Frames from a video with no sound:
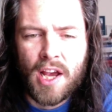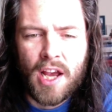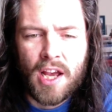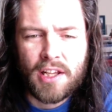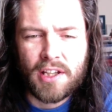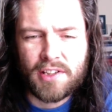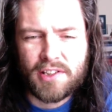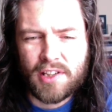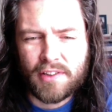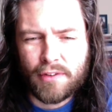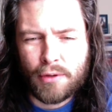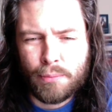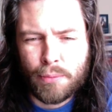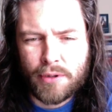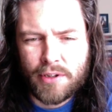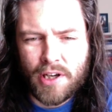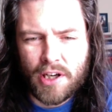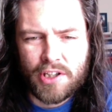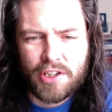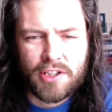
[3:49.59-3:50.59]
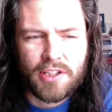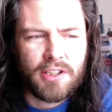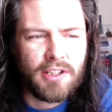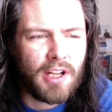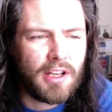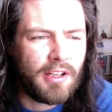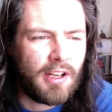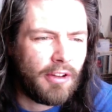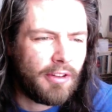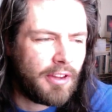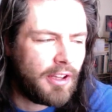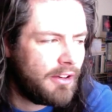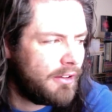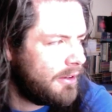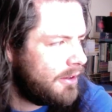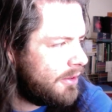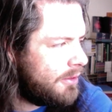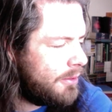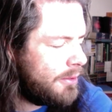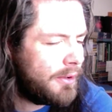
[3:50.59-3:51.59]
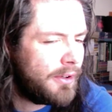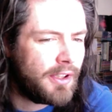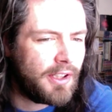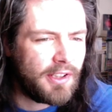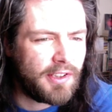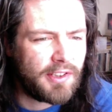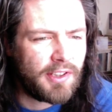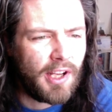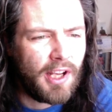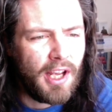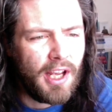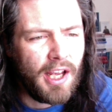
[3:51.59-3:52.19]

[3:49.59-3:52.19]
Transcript: the civil protection and healthcare authorities,